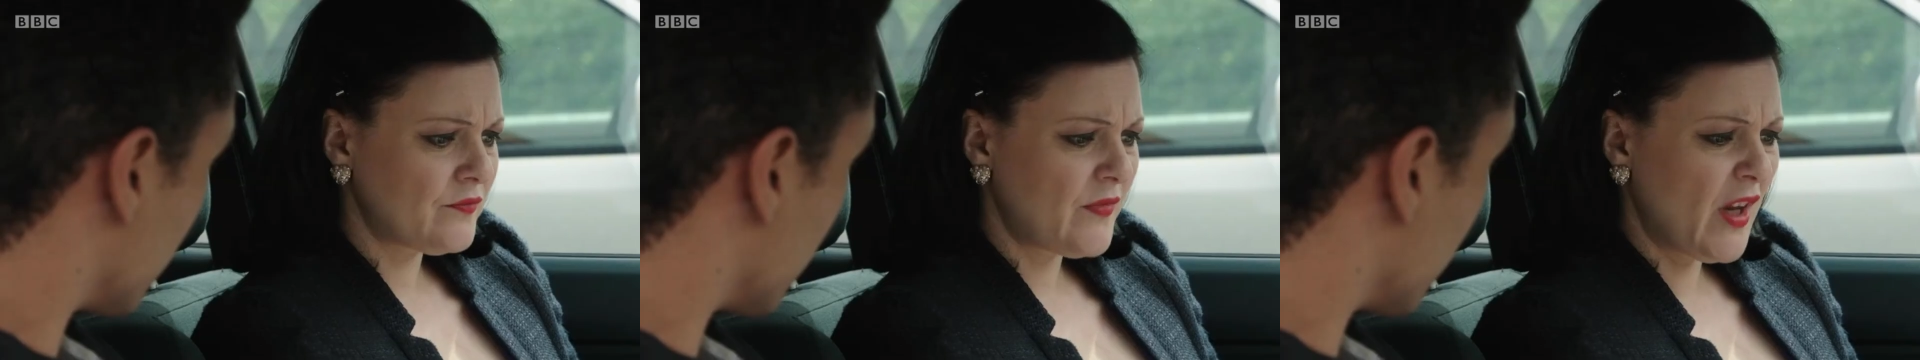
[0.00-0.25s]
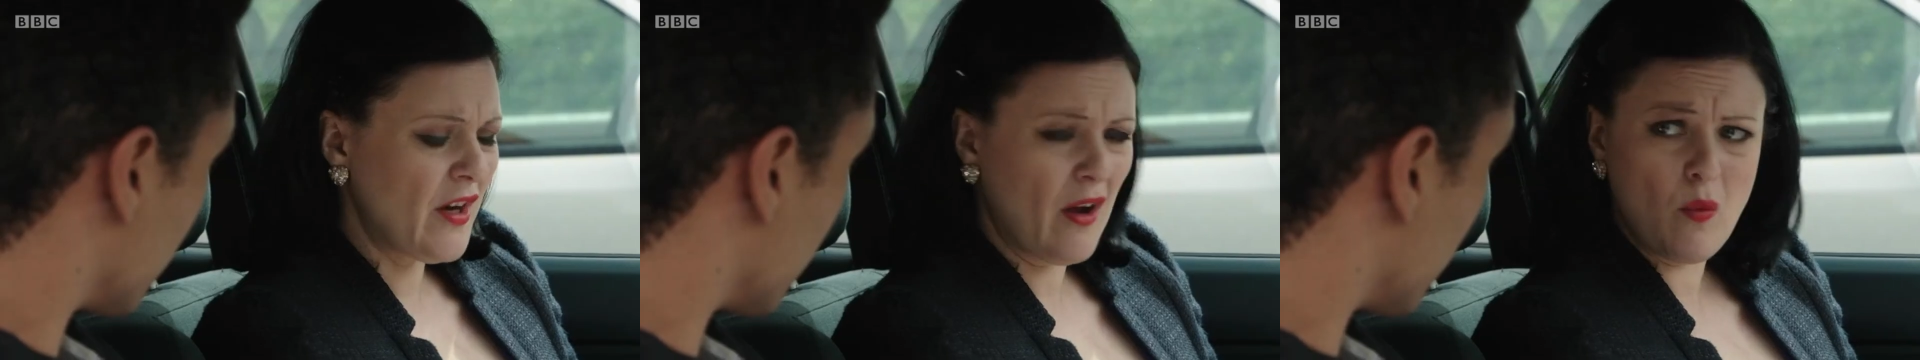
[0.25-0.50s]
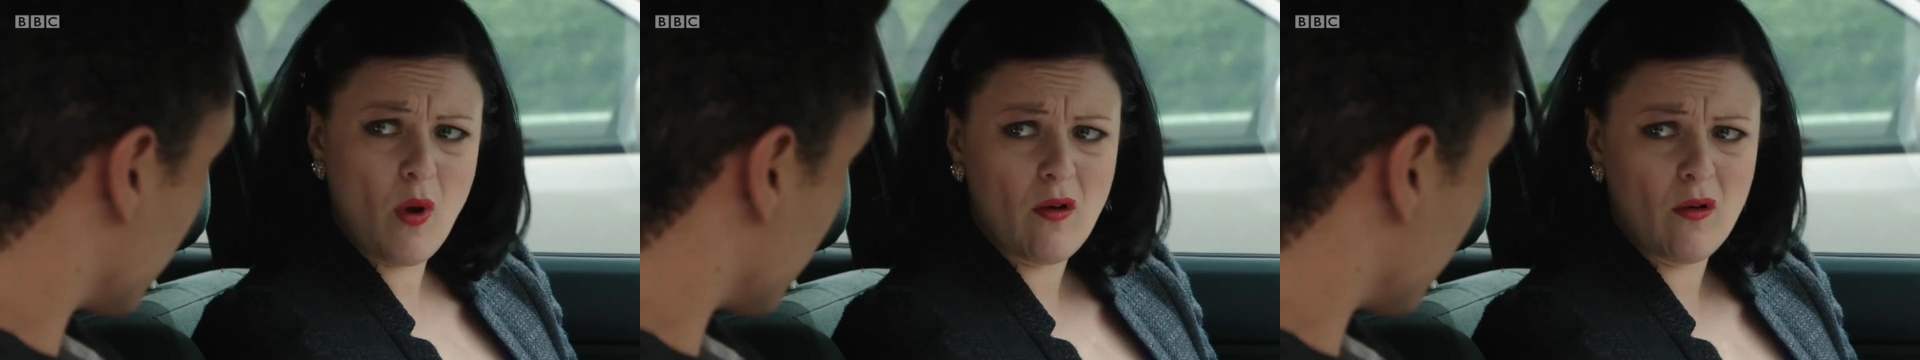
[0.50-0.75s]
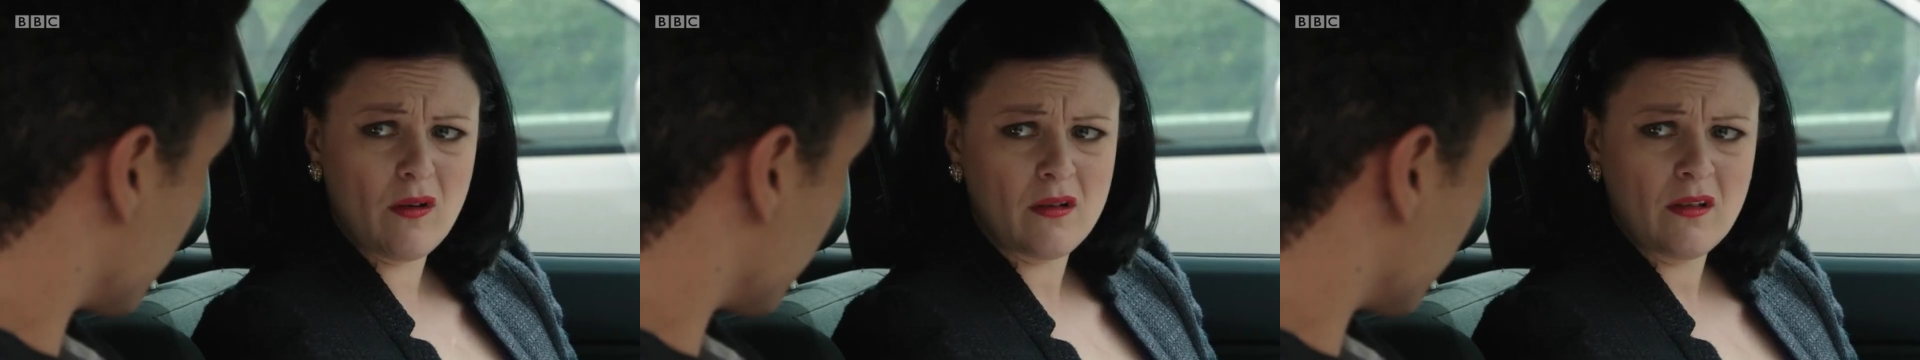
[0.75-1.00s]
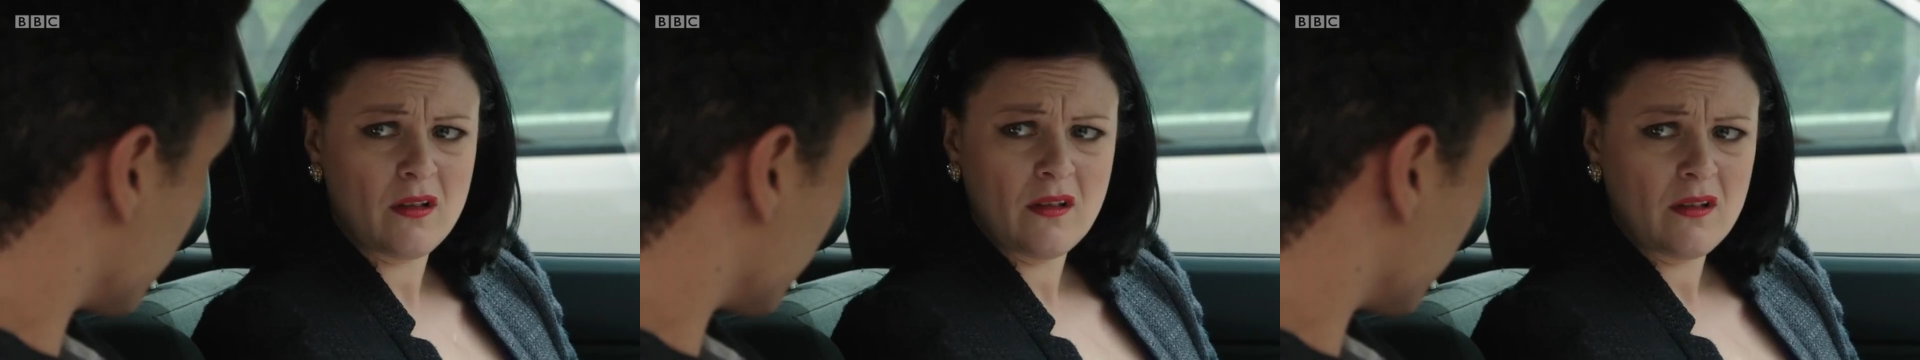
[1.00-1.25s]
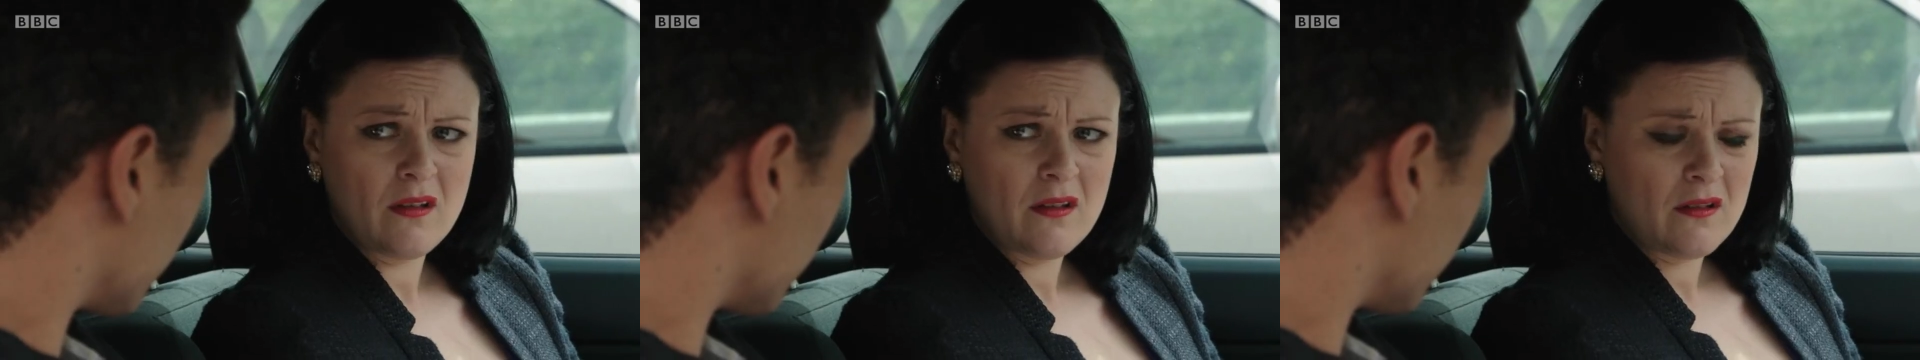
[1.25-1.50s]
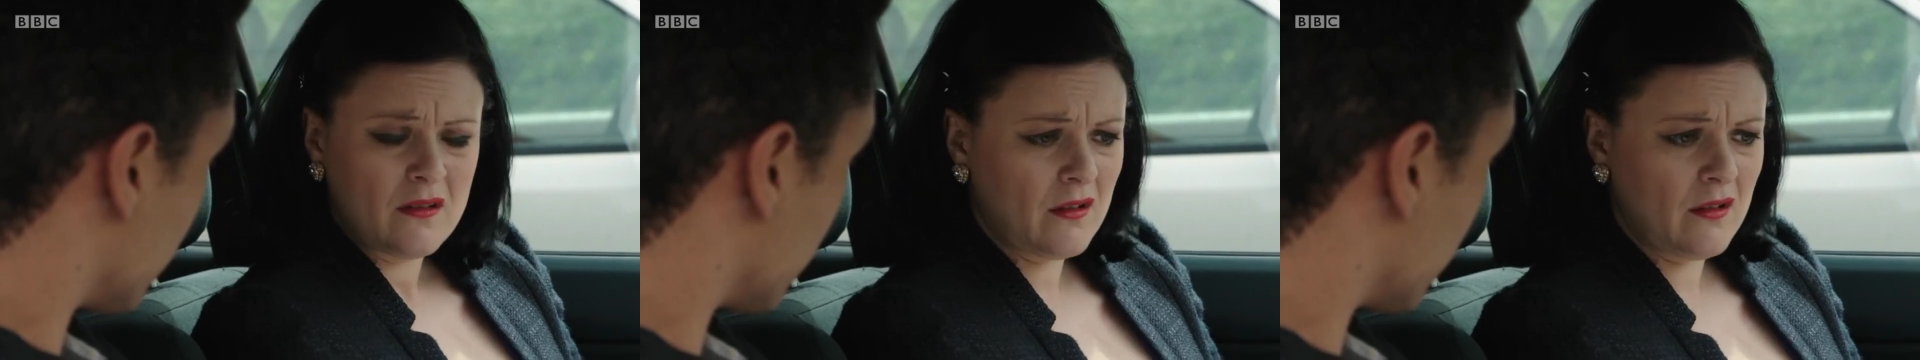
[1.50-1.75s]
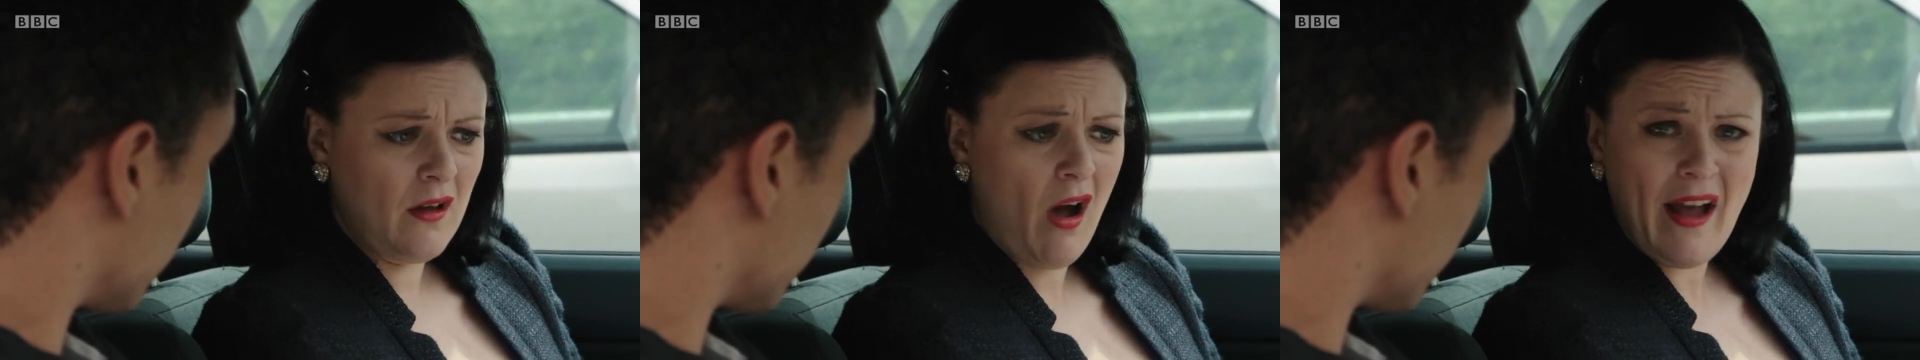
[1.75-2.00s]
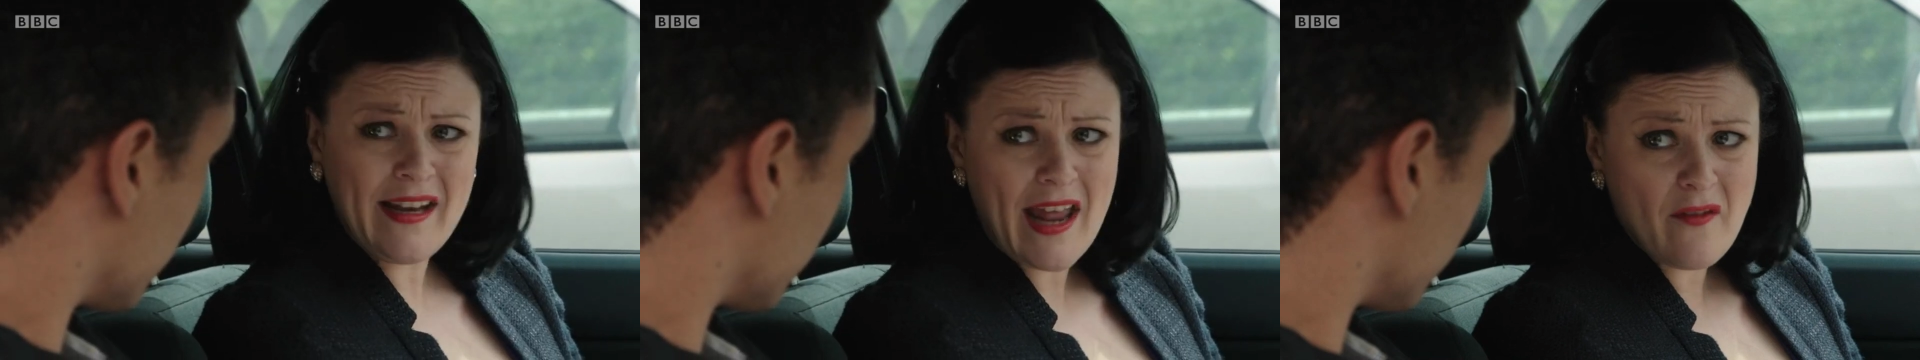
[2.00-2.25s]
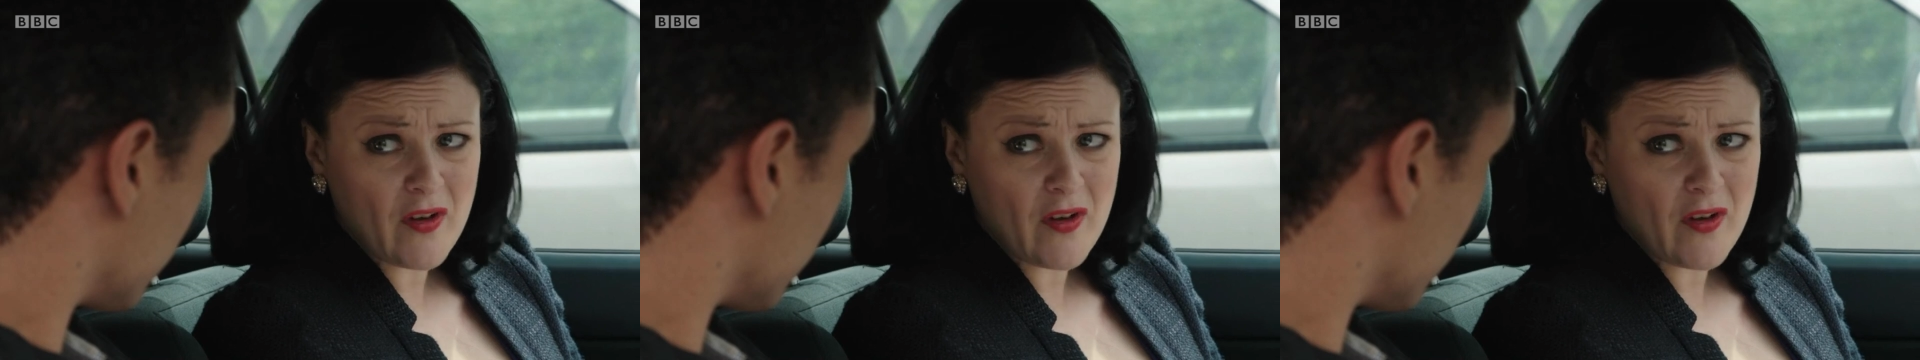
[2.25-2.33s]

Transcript: You know what? I ain't ever